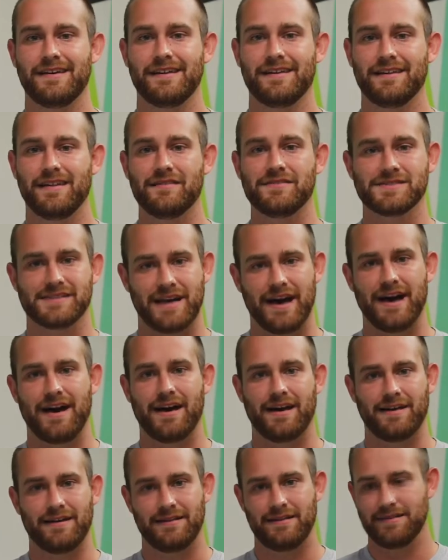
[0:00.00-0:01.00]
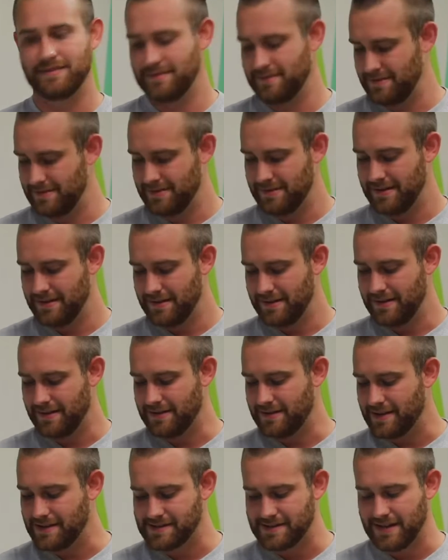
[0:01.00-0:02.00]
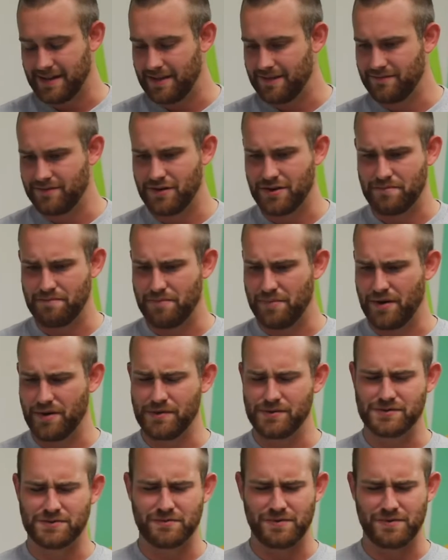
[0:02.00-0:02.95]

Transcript: Love is kind. It doesn't envy or boast.